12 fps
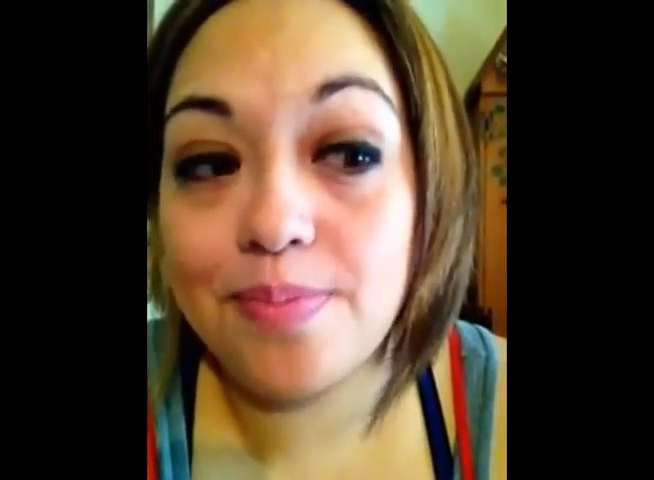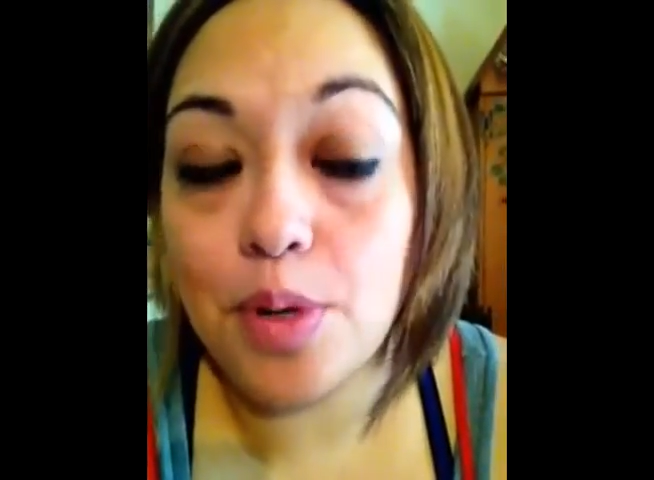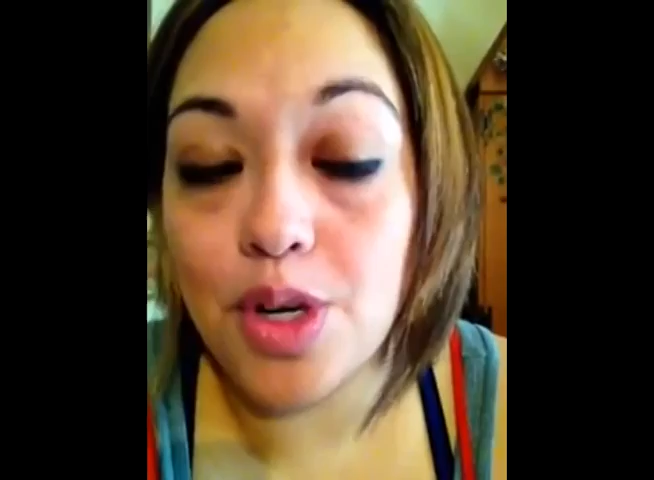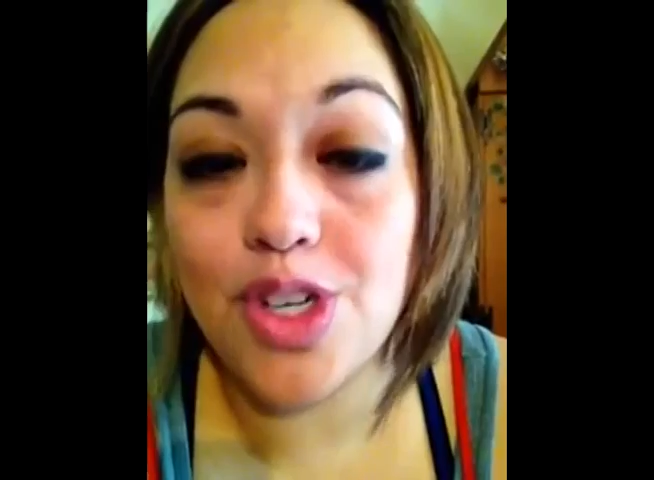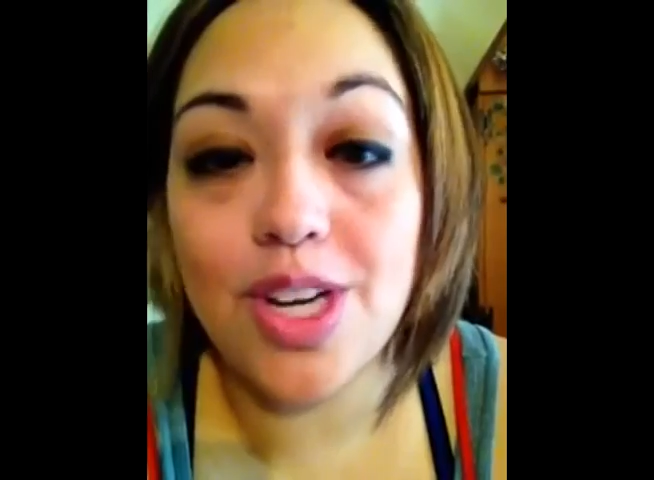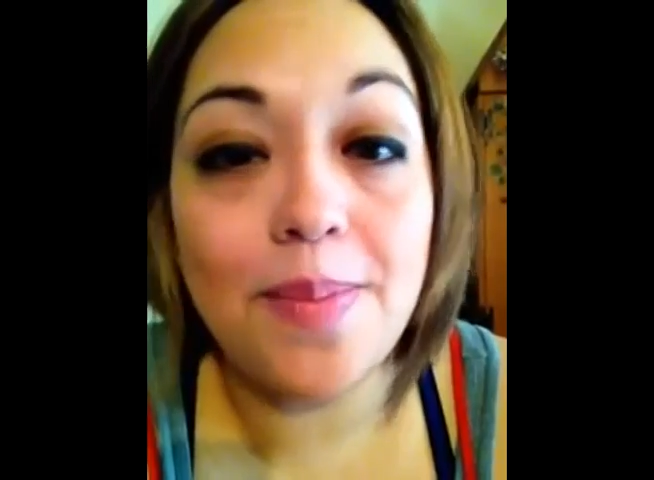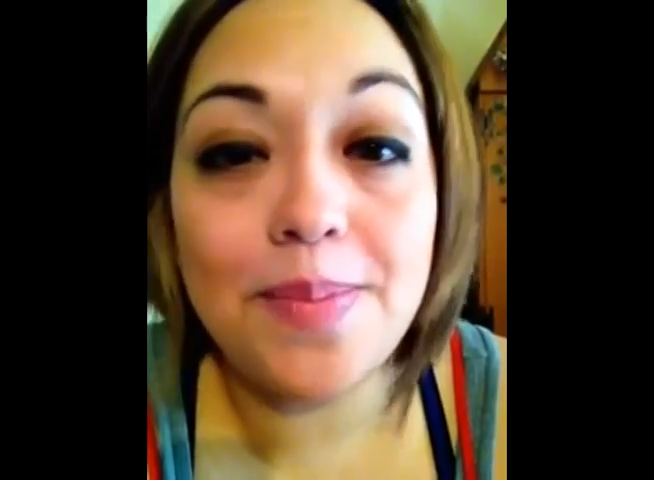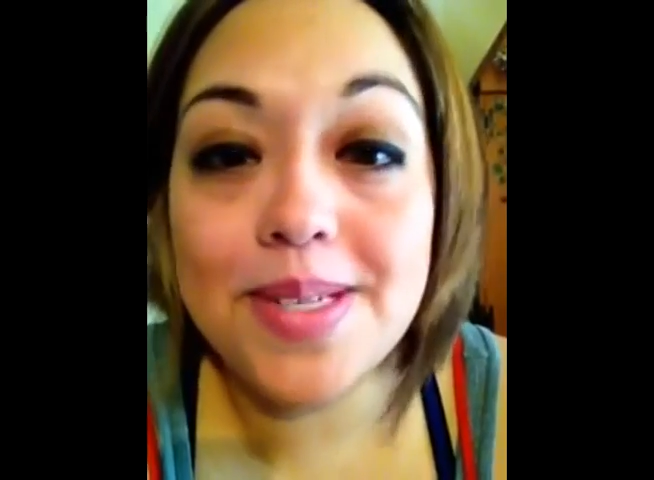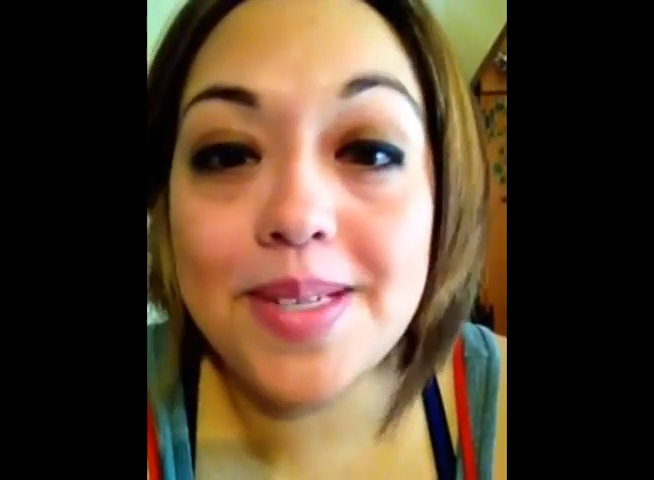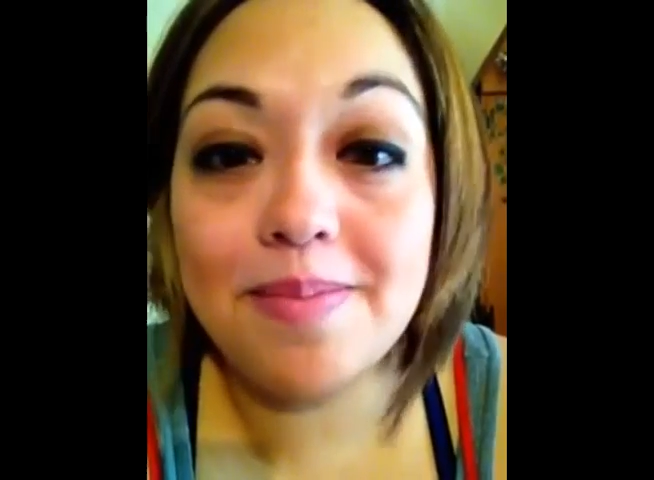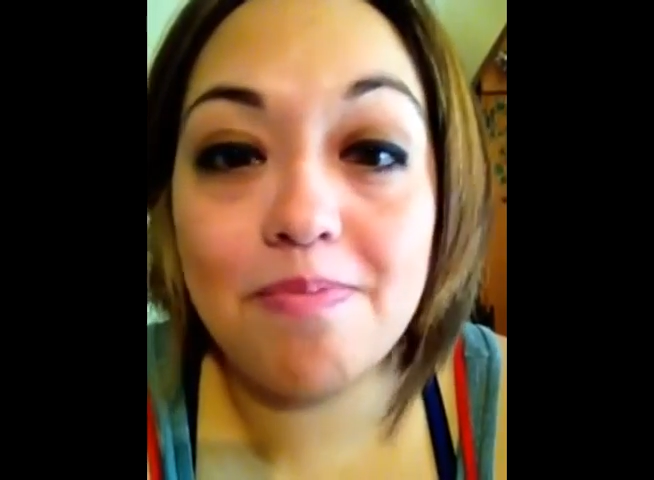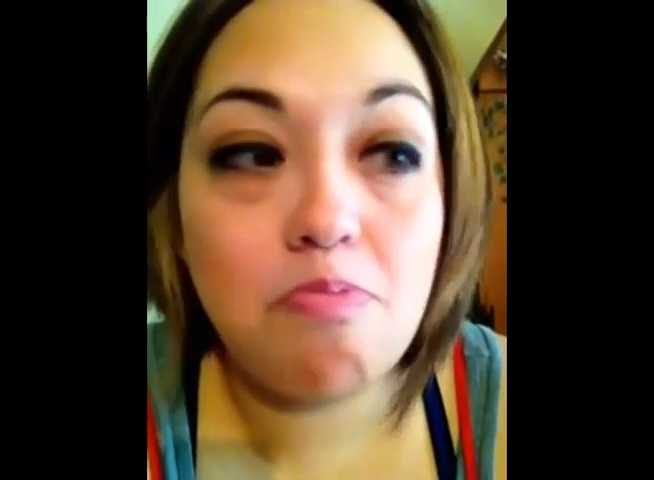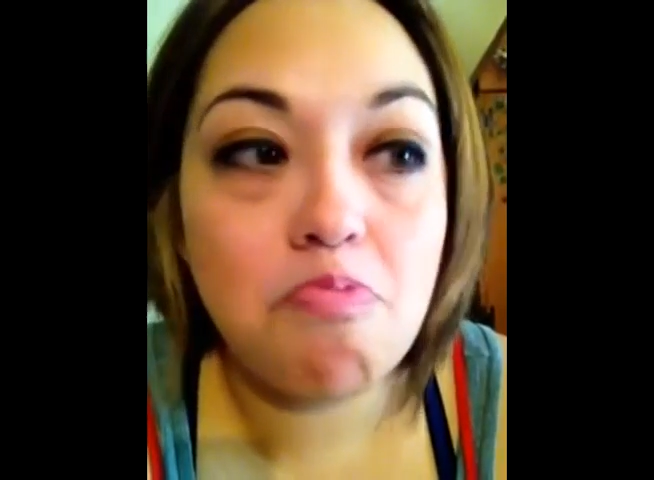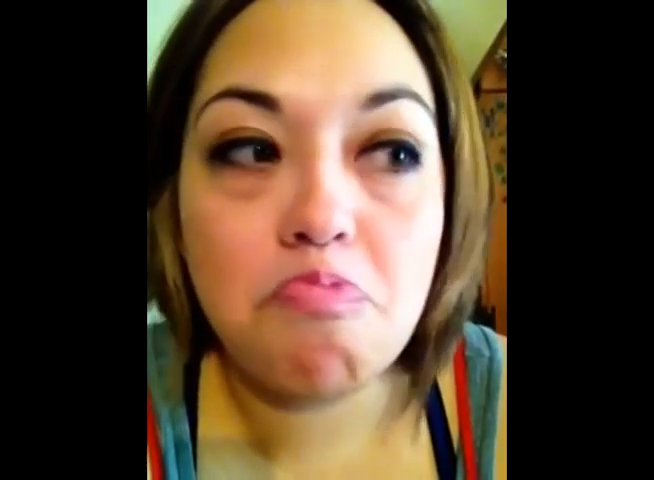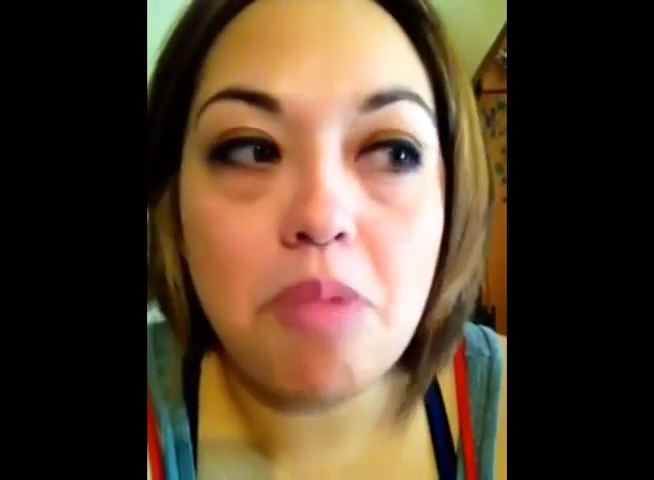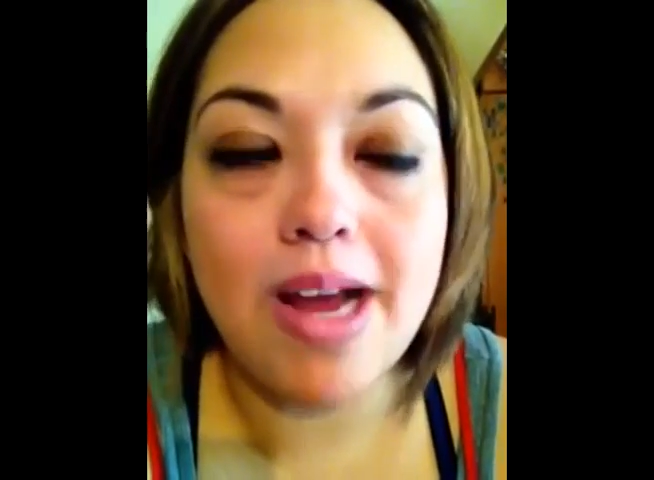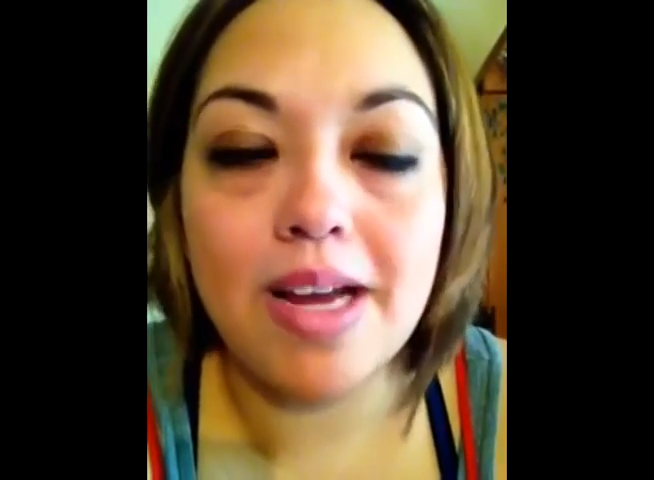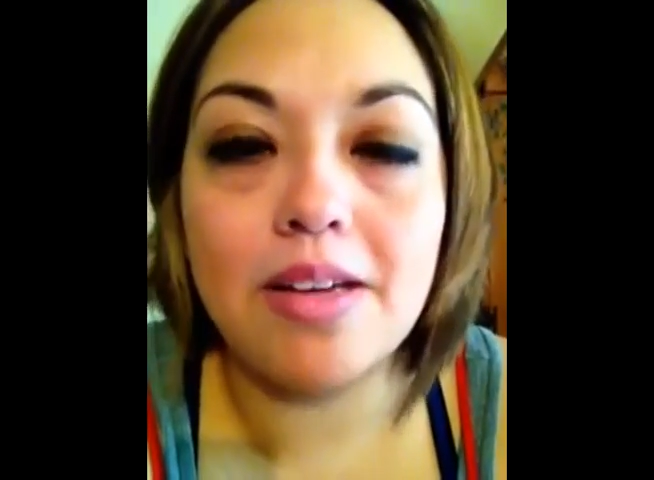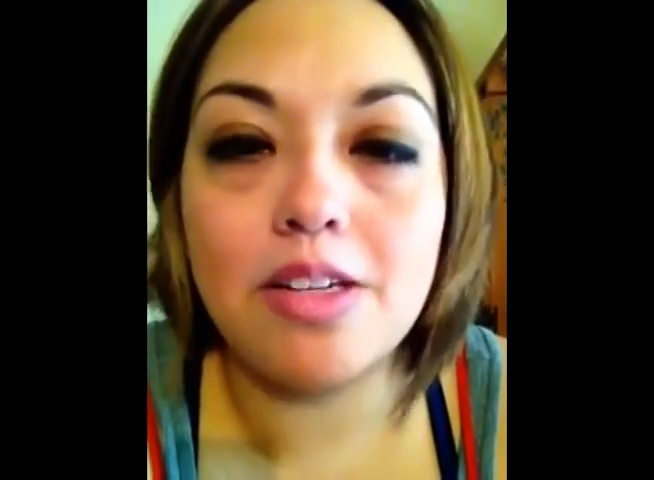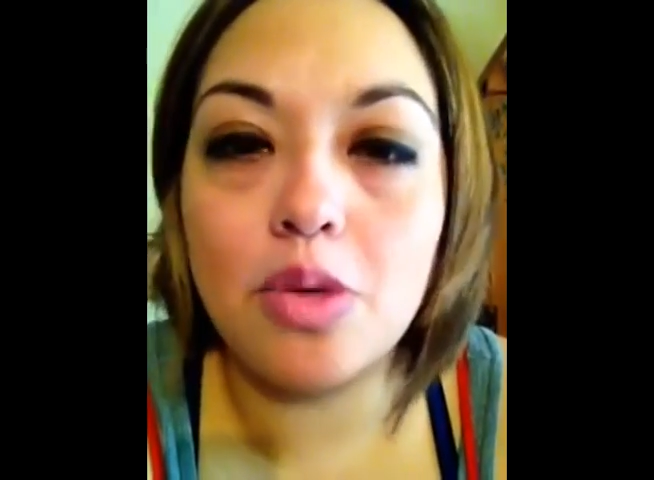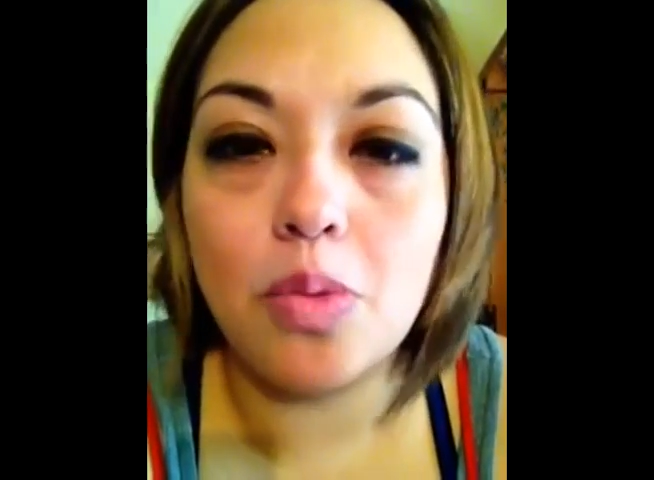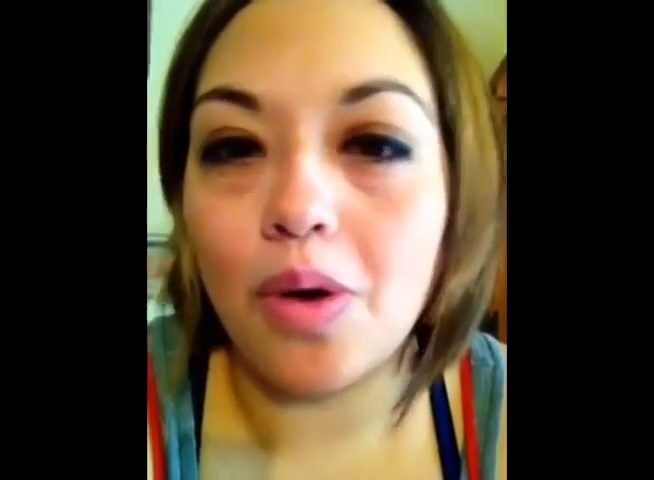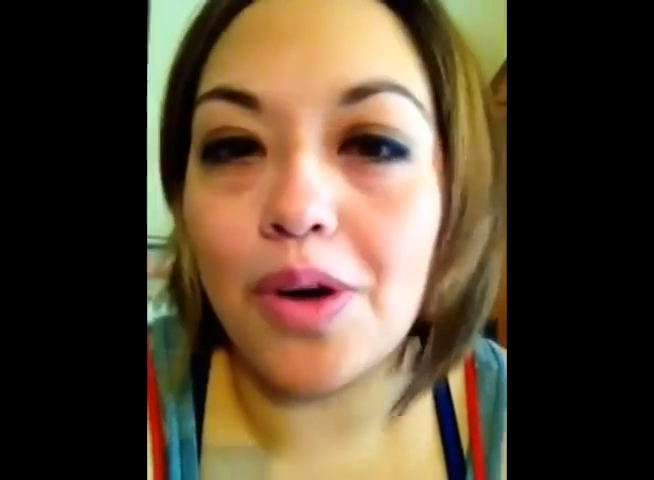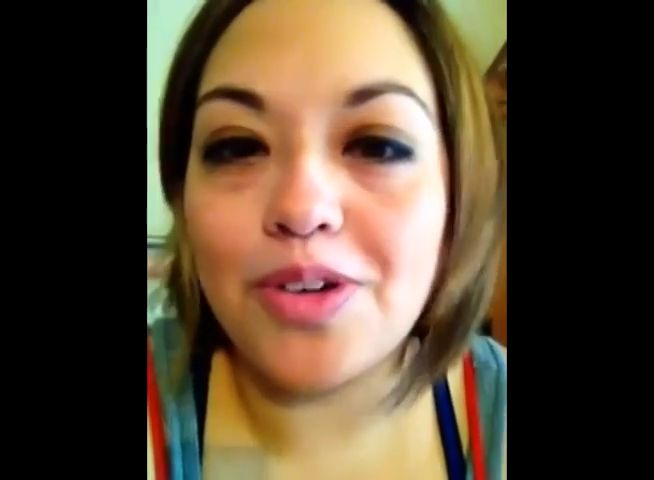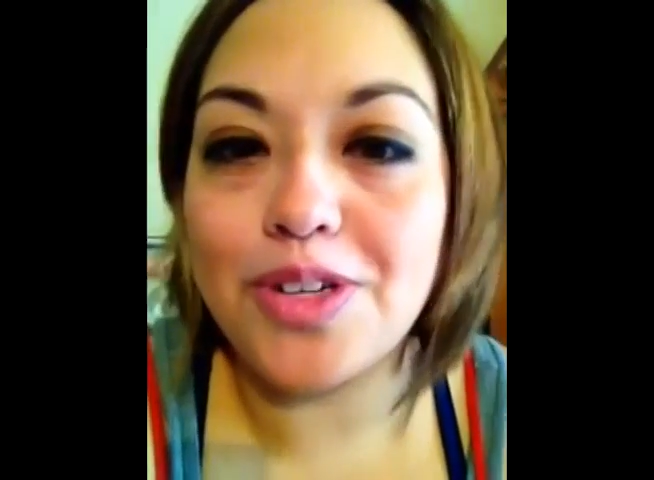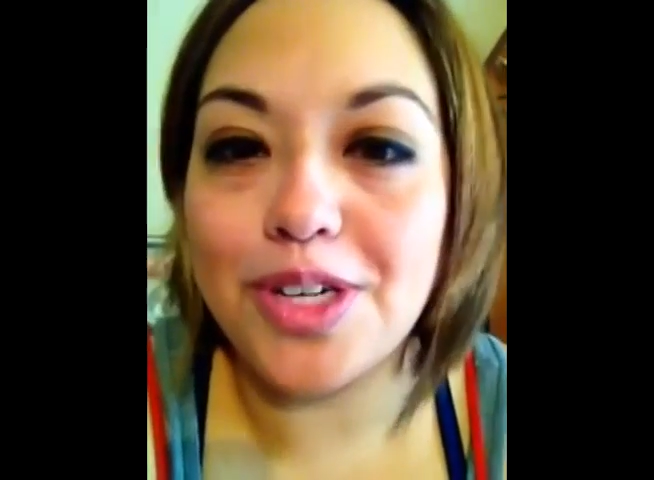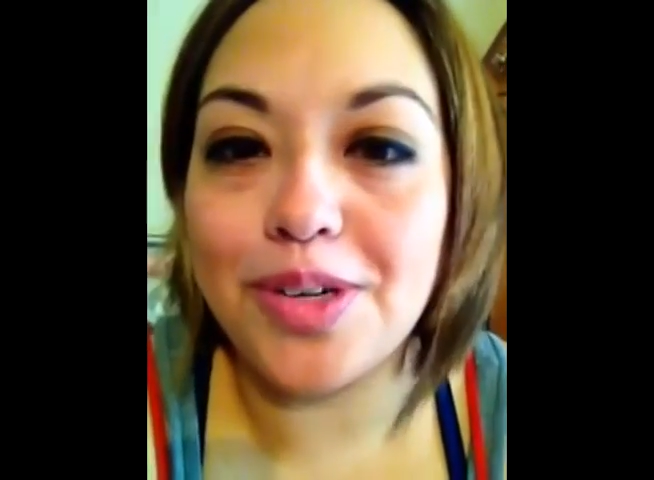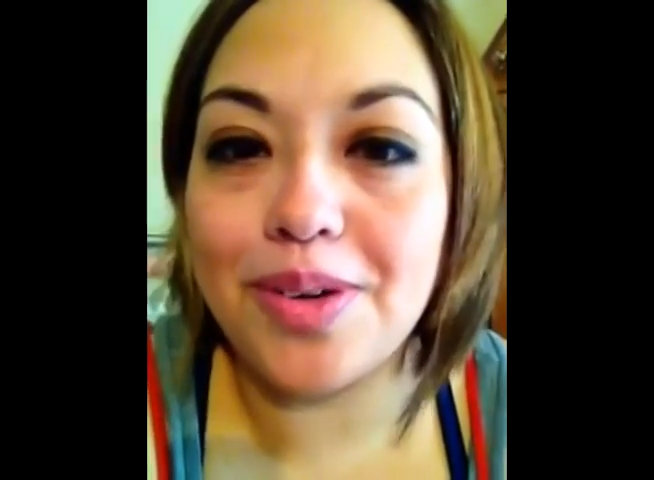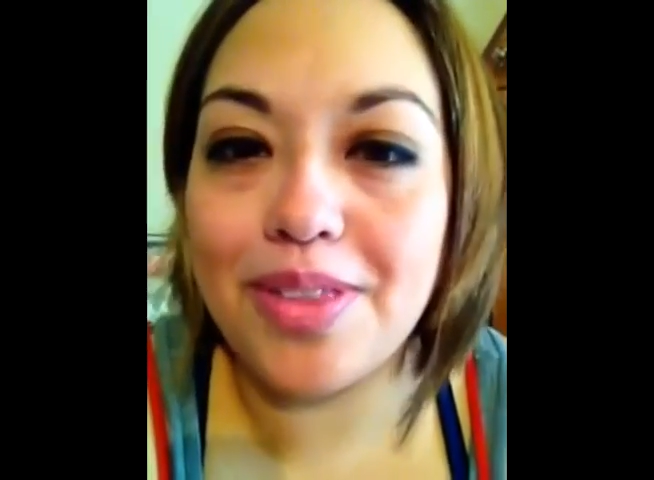Push-ups, I could do one or two,